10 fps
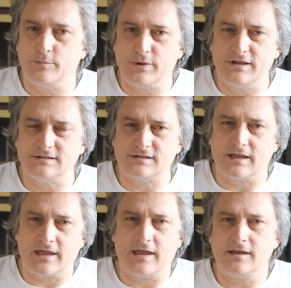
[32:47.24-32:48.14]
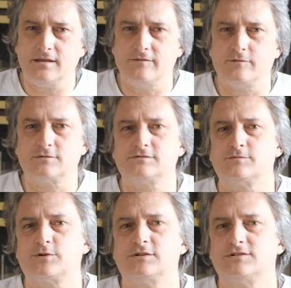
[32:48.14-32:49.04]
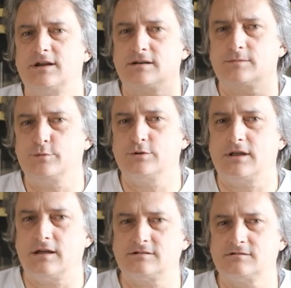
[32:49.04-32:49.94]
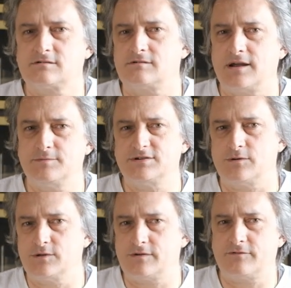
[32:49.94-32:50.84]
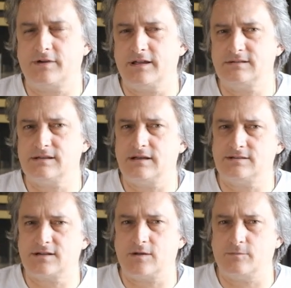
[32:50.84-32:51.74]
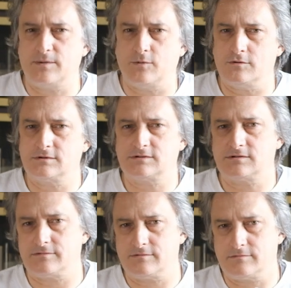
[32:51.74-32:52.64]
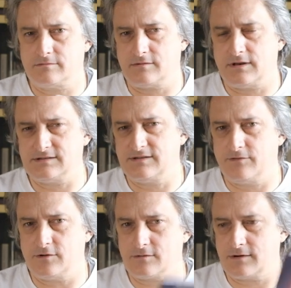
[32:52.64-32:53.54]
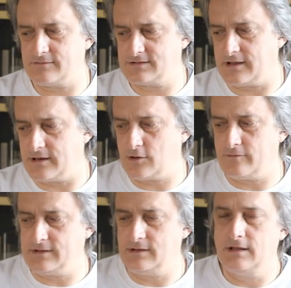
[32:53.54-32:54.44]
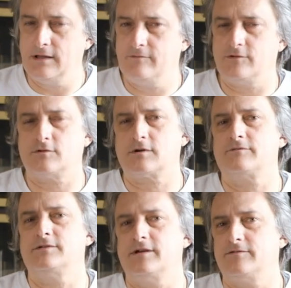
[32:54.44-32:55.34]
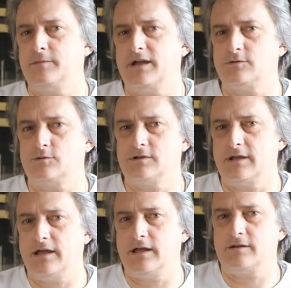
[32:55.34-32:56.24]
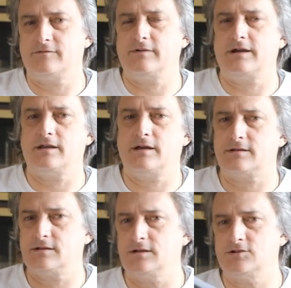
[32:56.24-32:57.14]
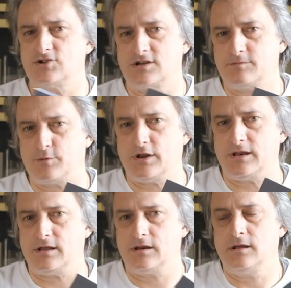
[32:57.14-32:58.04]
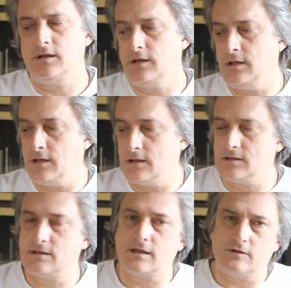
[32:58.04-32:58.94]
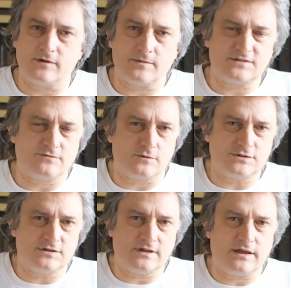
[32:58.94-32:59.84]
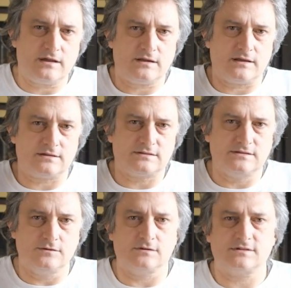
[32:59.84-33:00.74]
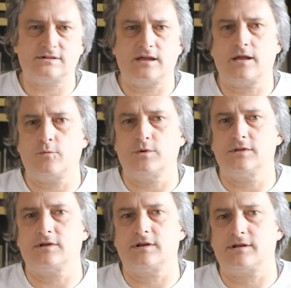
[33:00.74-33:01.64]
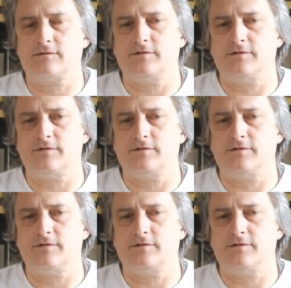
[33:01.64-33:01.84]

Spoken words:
Please, again, if you want to support the channel, put a like, subscribe, share with your friends, and check out my books, Lasting Photographs, a novel, Photography Dev Manual, and Fine Art Inkjet Printing. Thank you very much for watching again, and see you next time with another